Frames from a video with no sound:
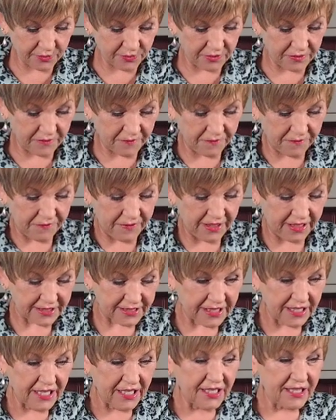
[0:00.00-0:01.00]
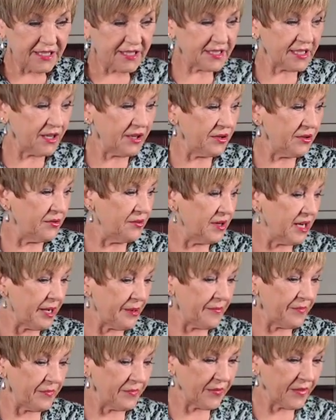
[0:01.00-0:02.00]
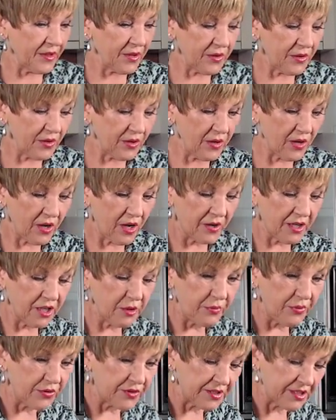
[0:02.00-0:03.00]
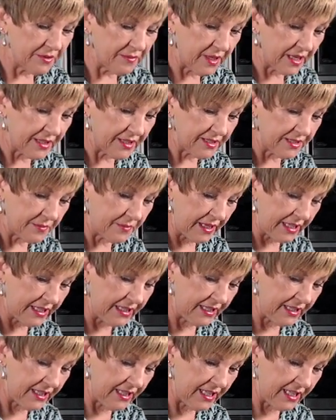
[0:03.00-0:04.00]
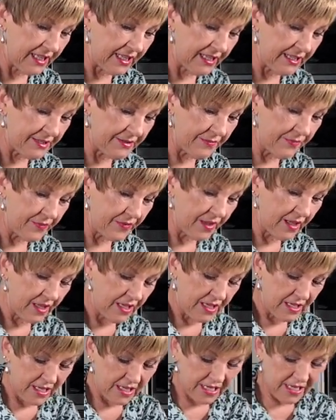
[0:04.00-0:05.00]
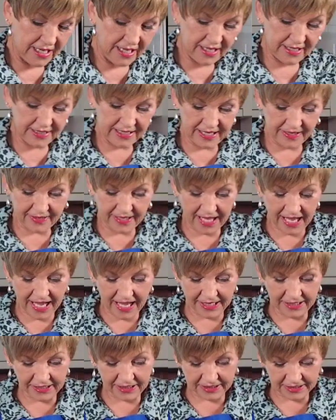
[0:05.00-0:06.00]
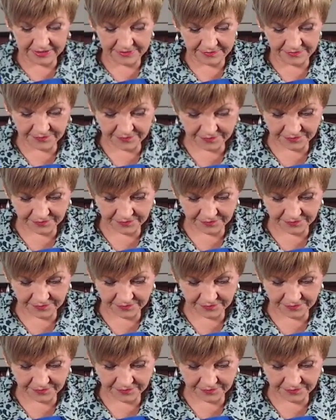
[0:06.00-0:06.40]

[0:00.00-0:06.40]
wouldn't fit. So I'm going to put the tomatoes back in there. Now the onion,